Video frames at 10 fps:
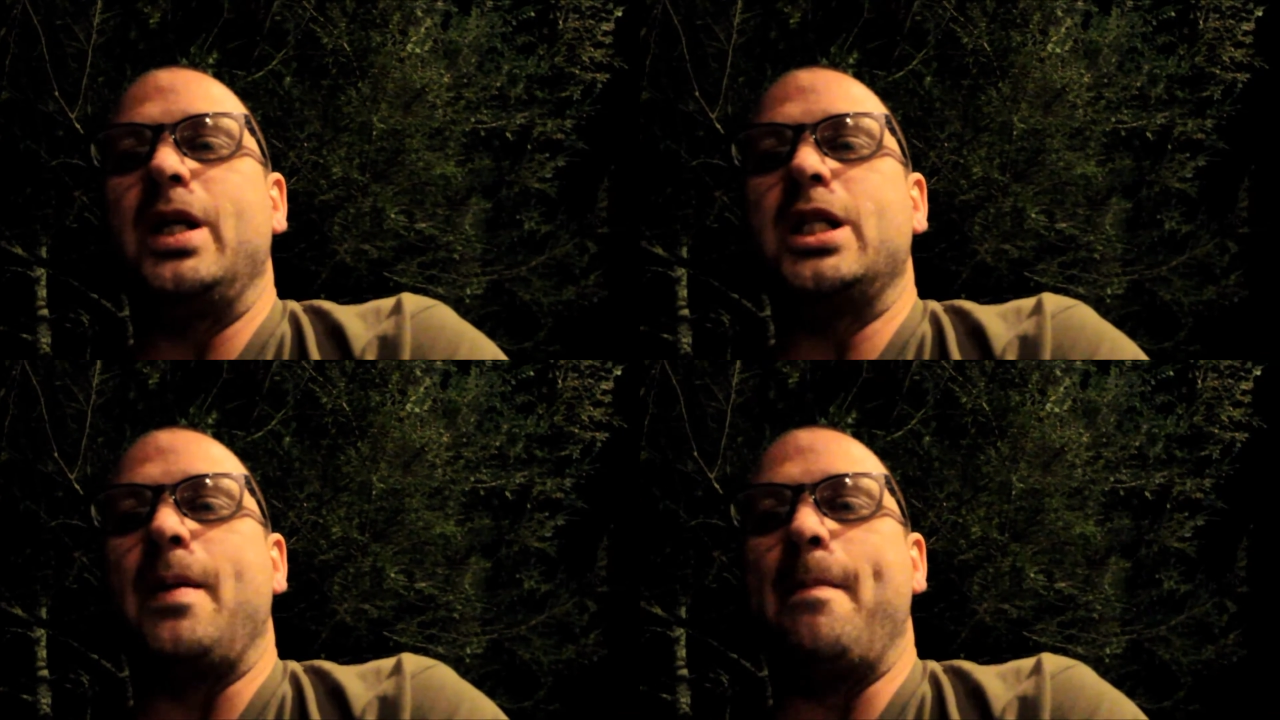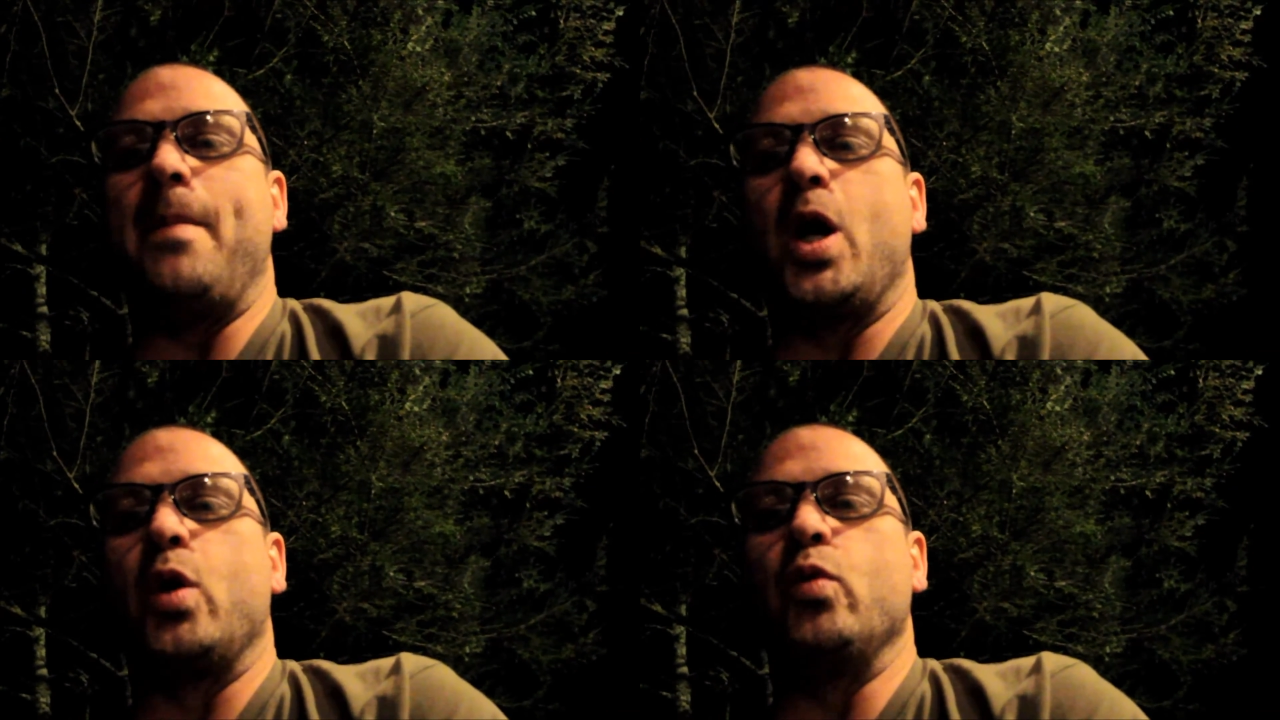
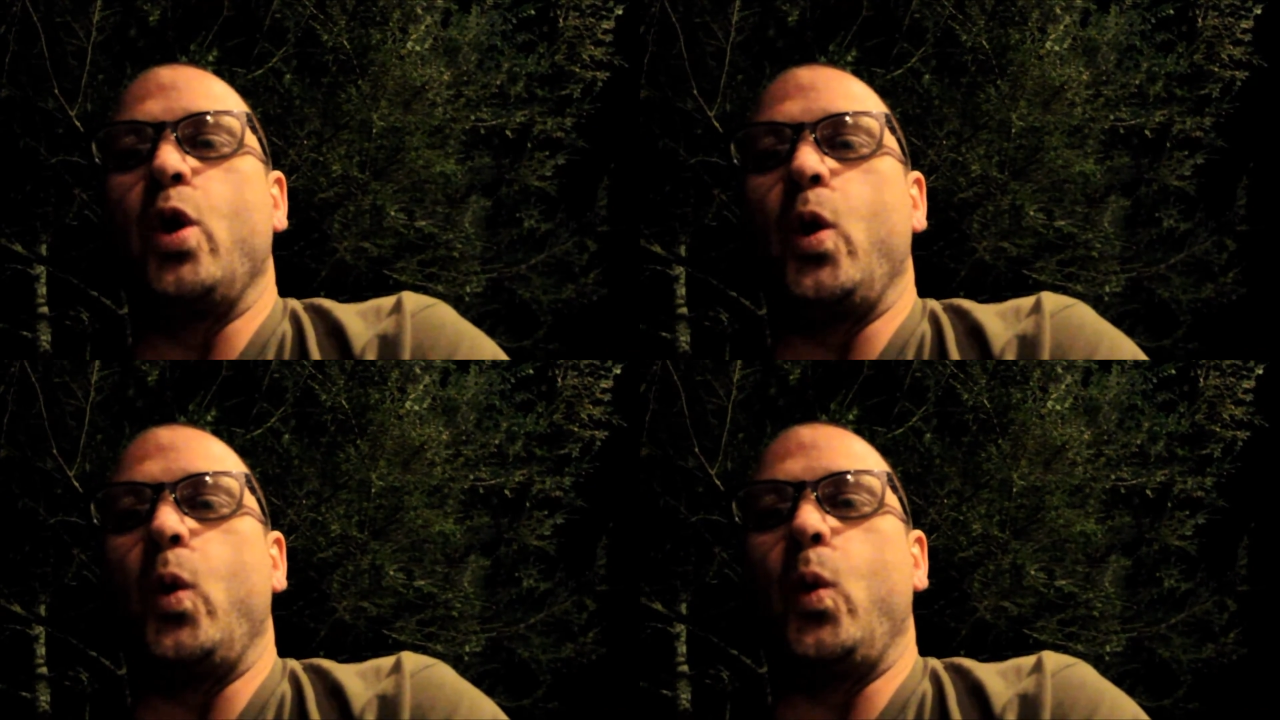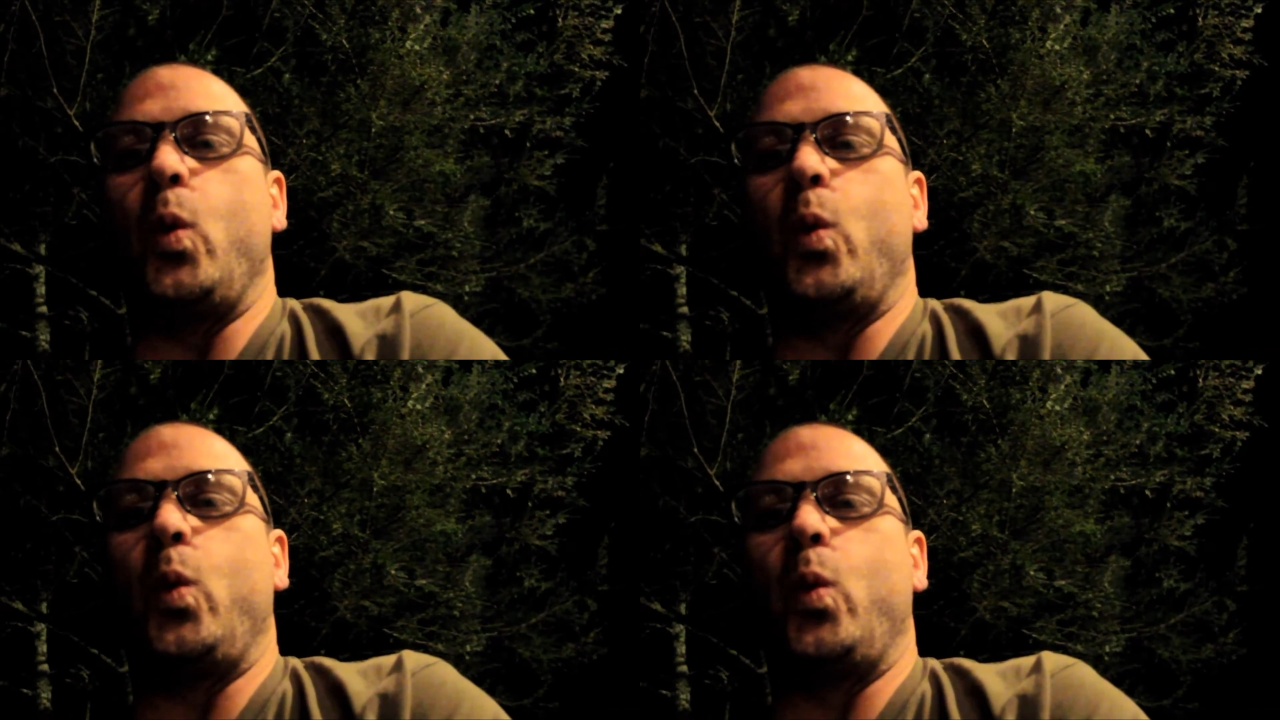tomorrow.
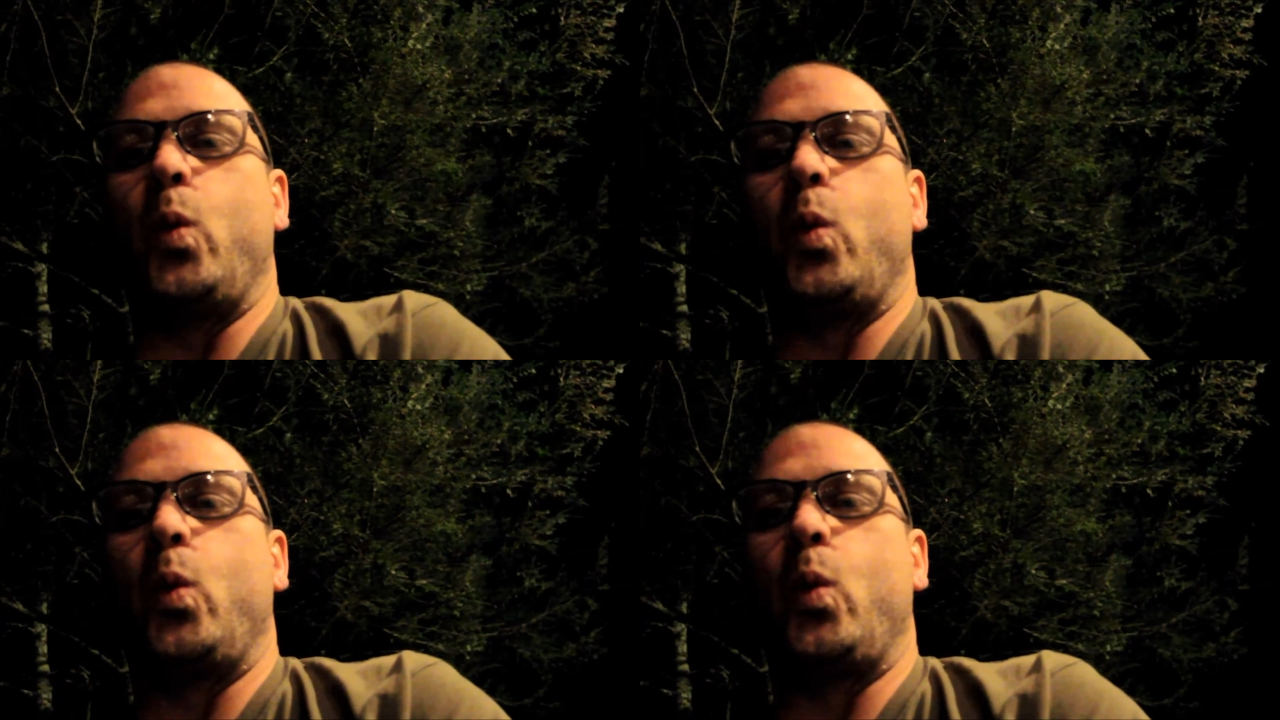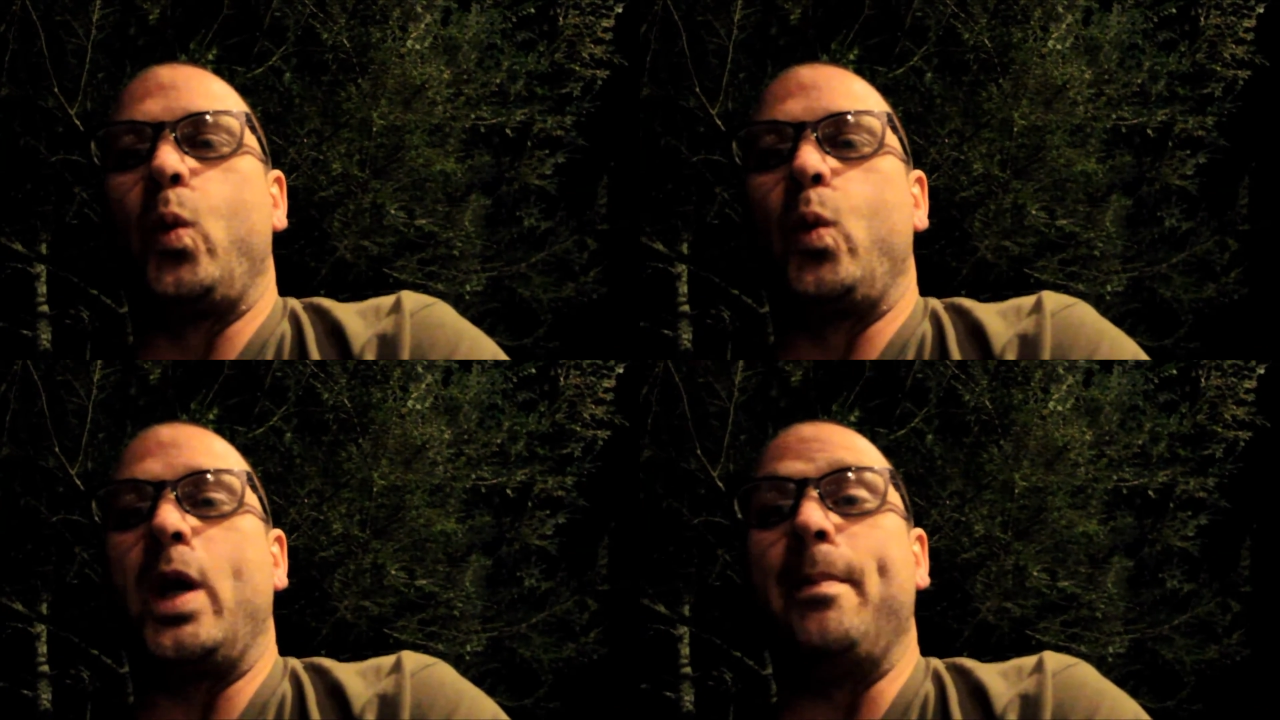
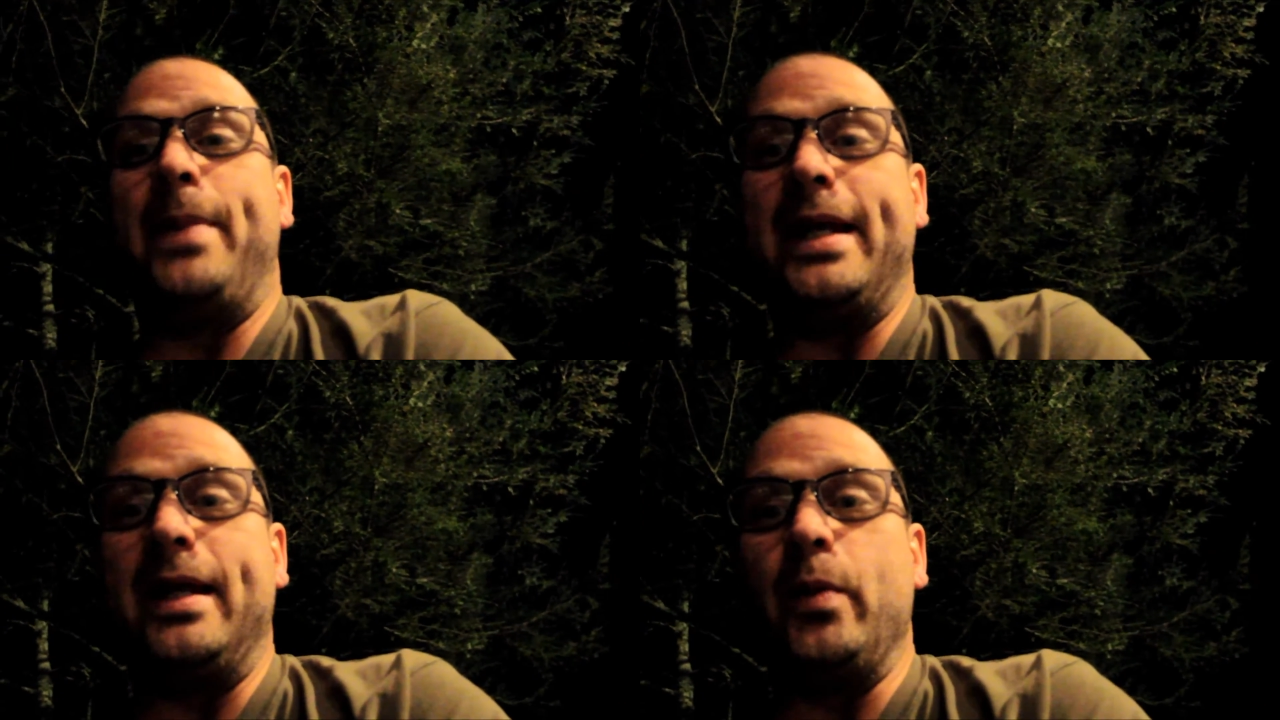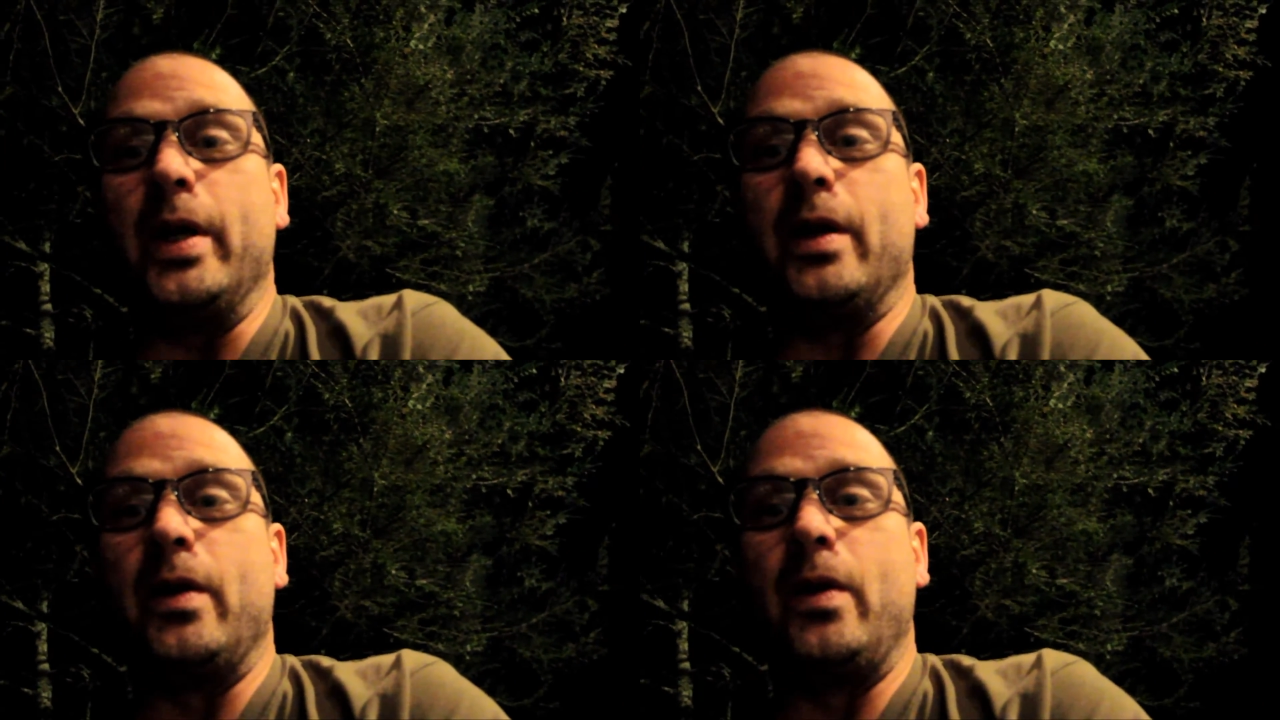I'm betting it will.